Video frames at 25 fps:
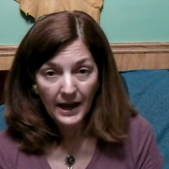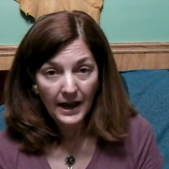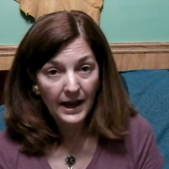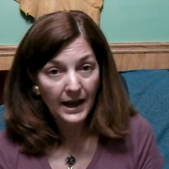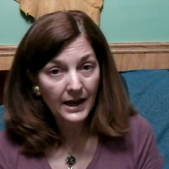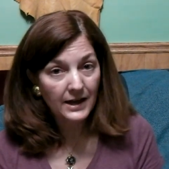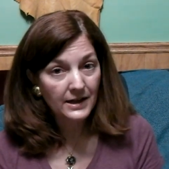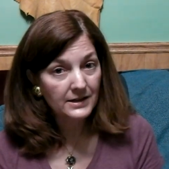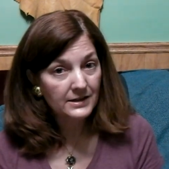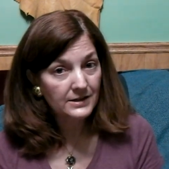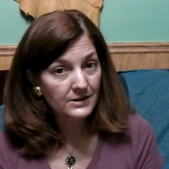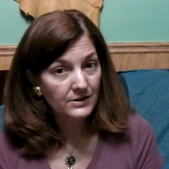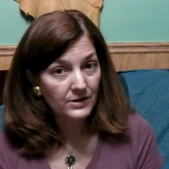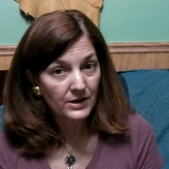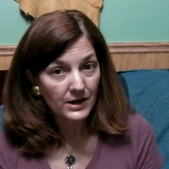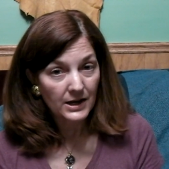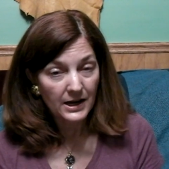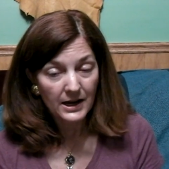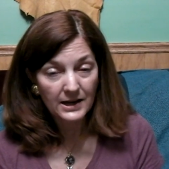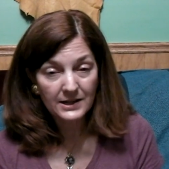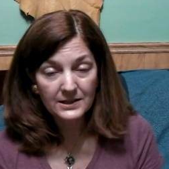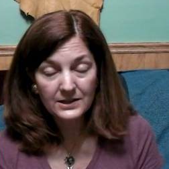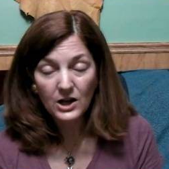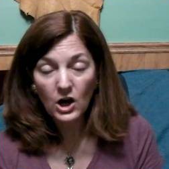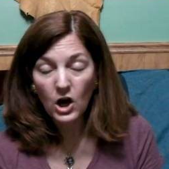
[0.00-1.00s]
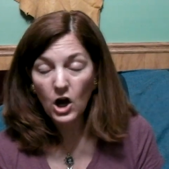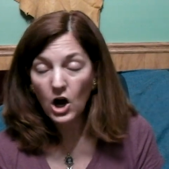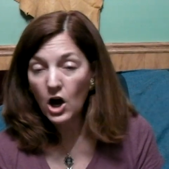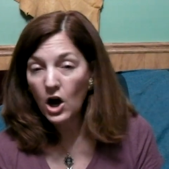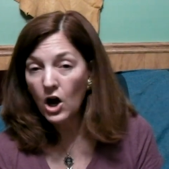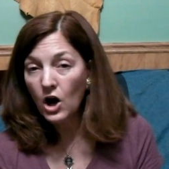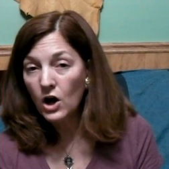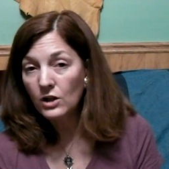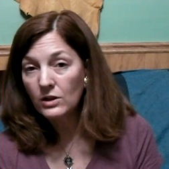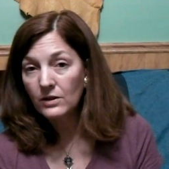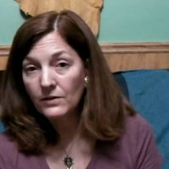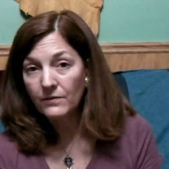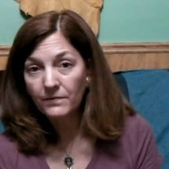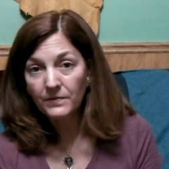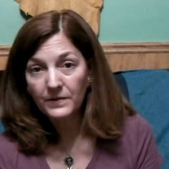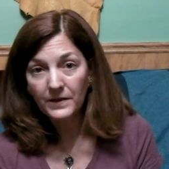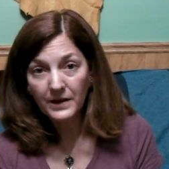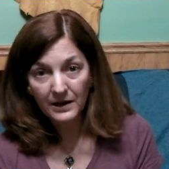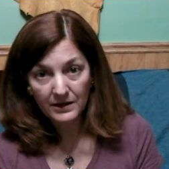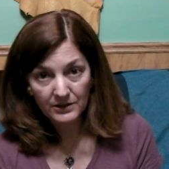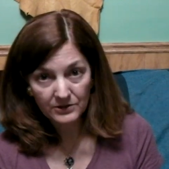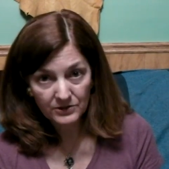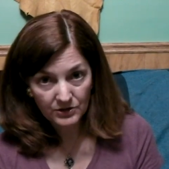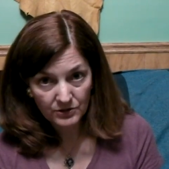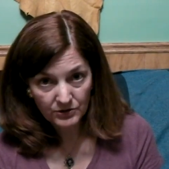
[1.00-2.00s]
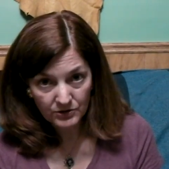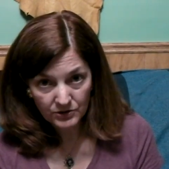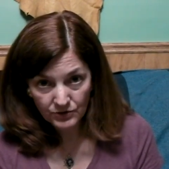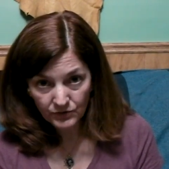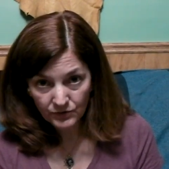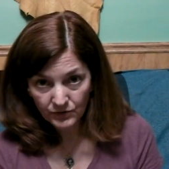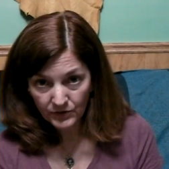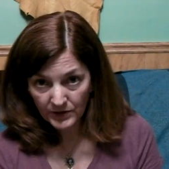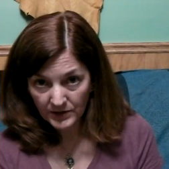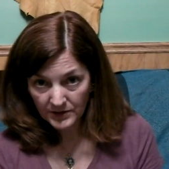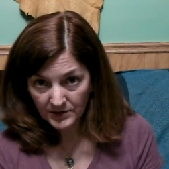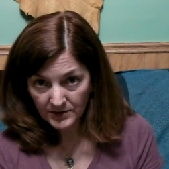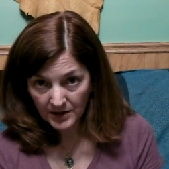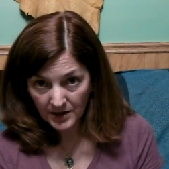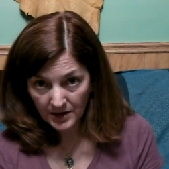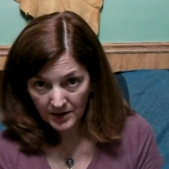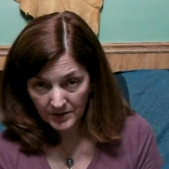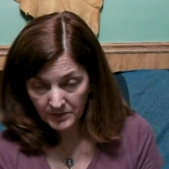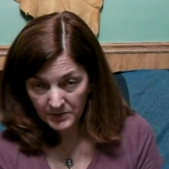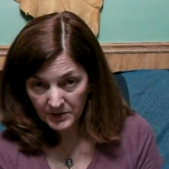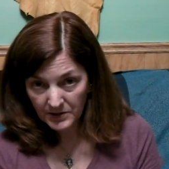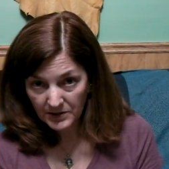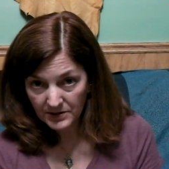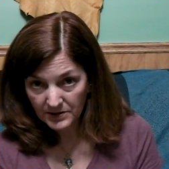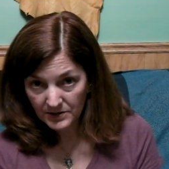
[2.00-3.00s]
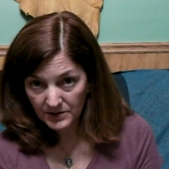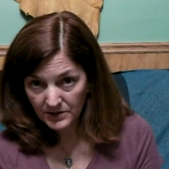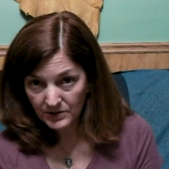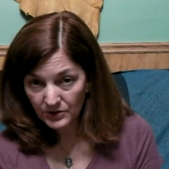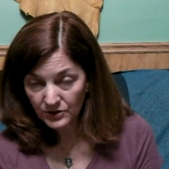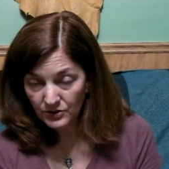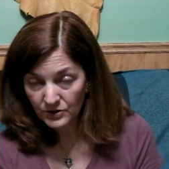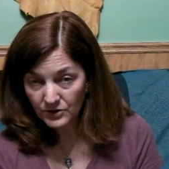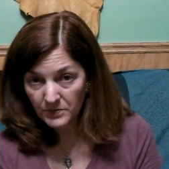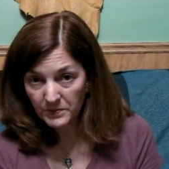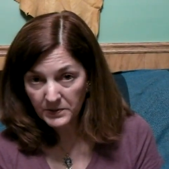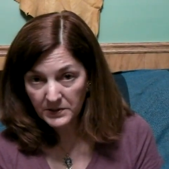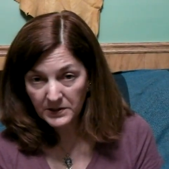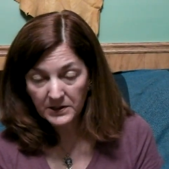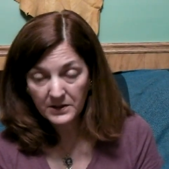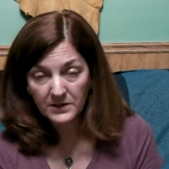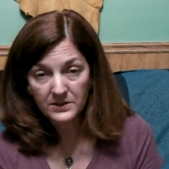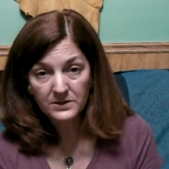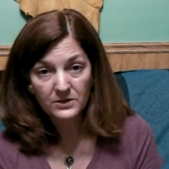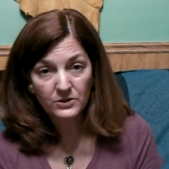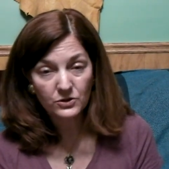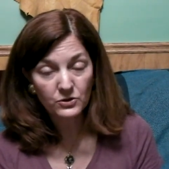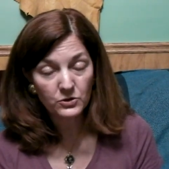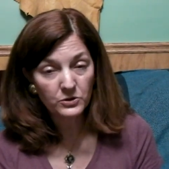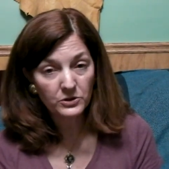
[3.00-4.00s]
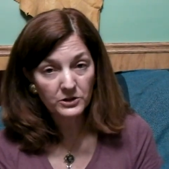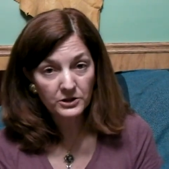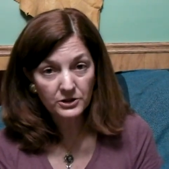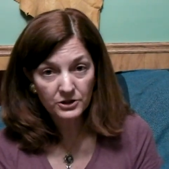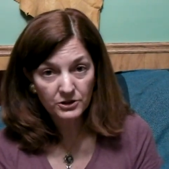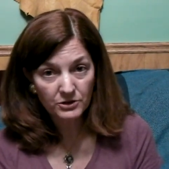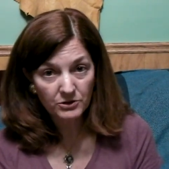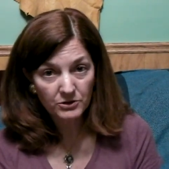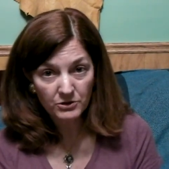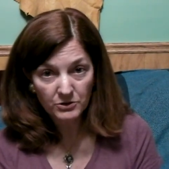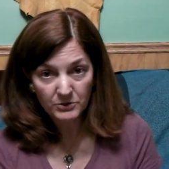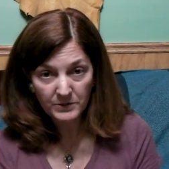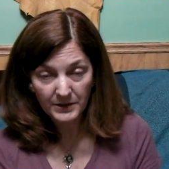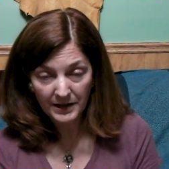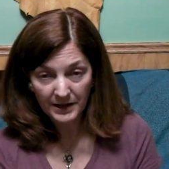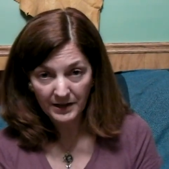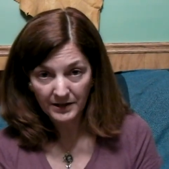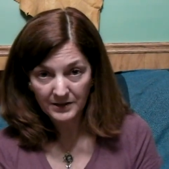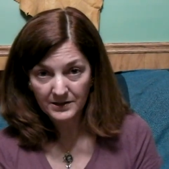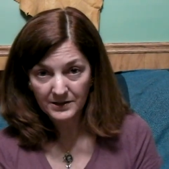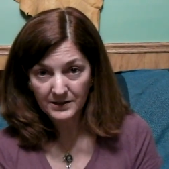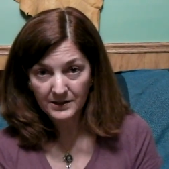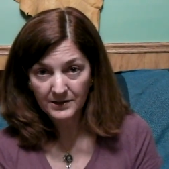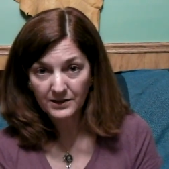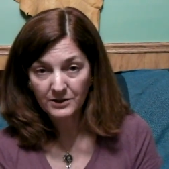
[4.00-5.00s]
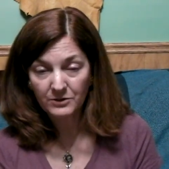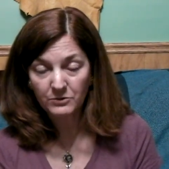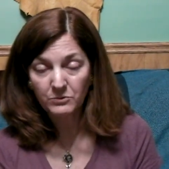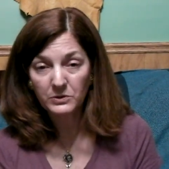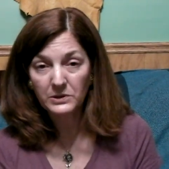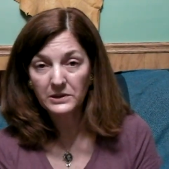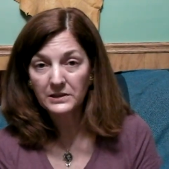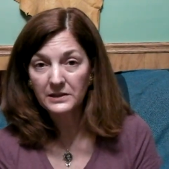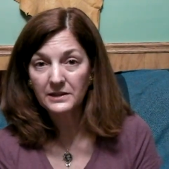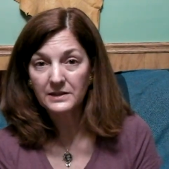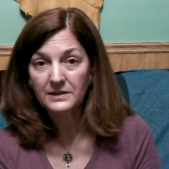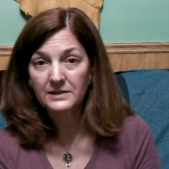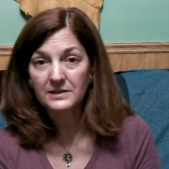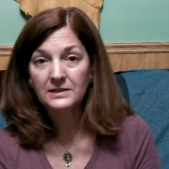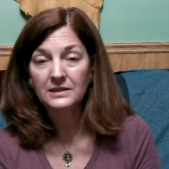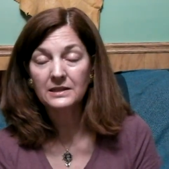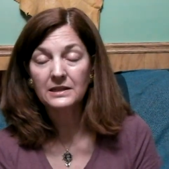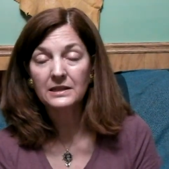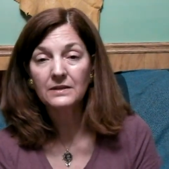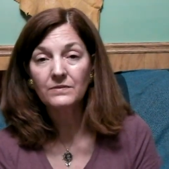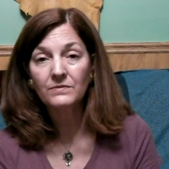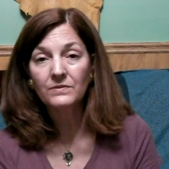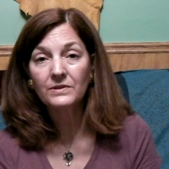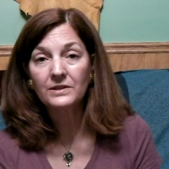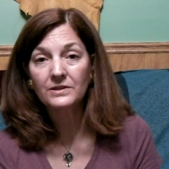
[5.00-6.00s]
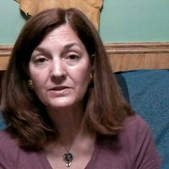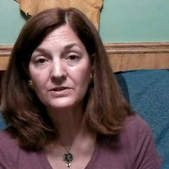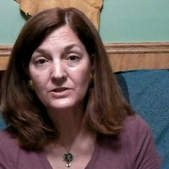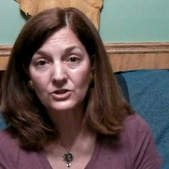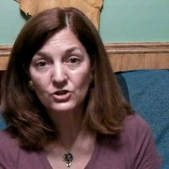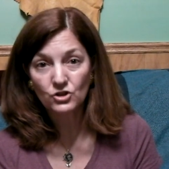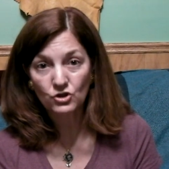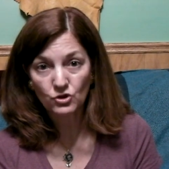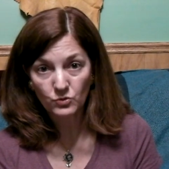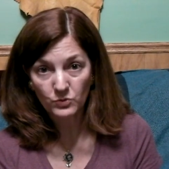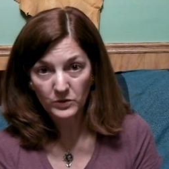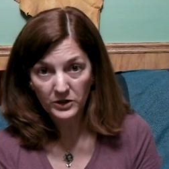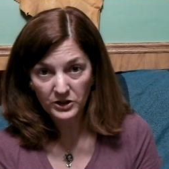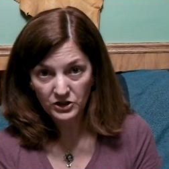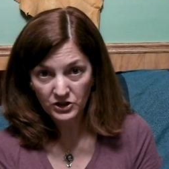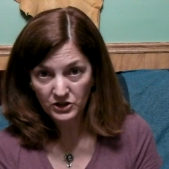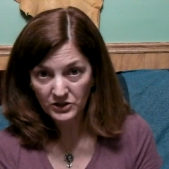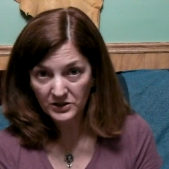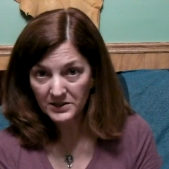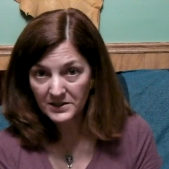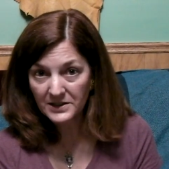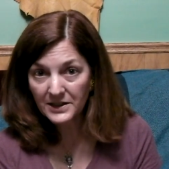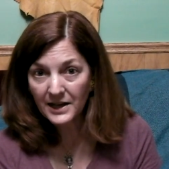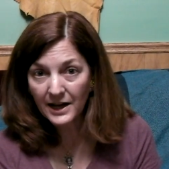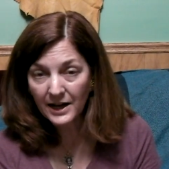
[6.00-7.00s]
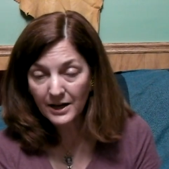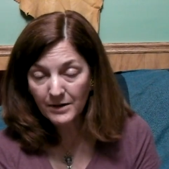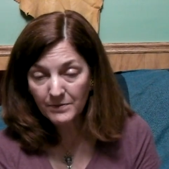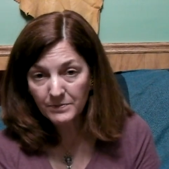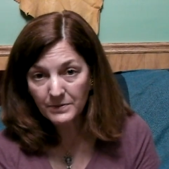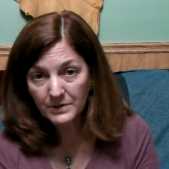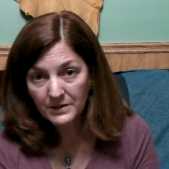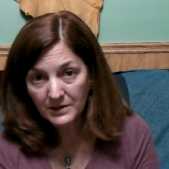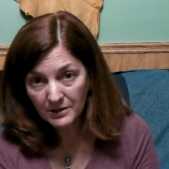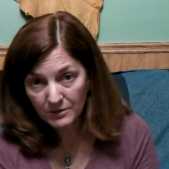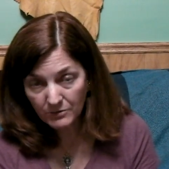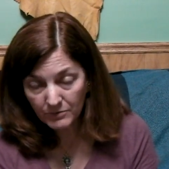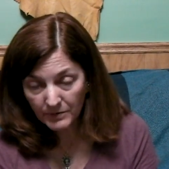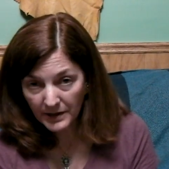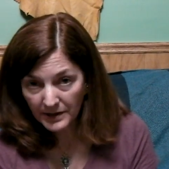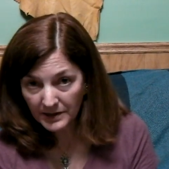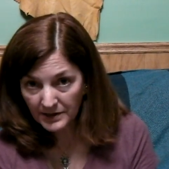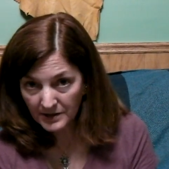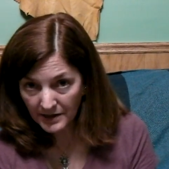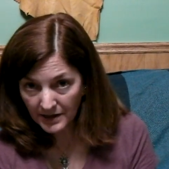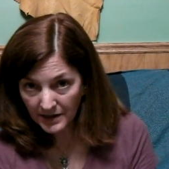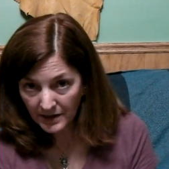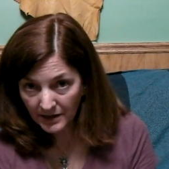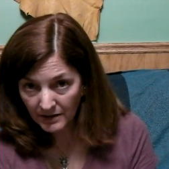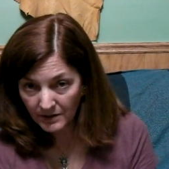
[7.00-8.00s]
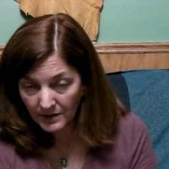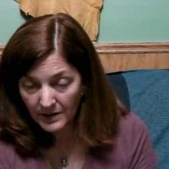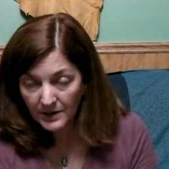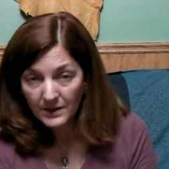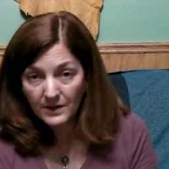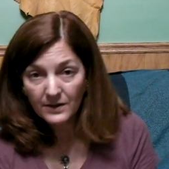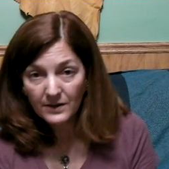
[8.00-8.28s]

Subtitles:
And it's all a fiasco as far as I'm concerned, because according to Uganda, there really isn't even a situation that's happening right now.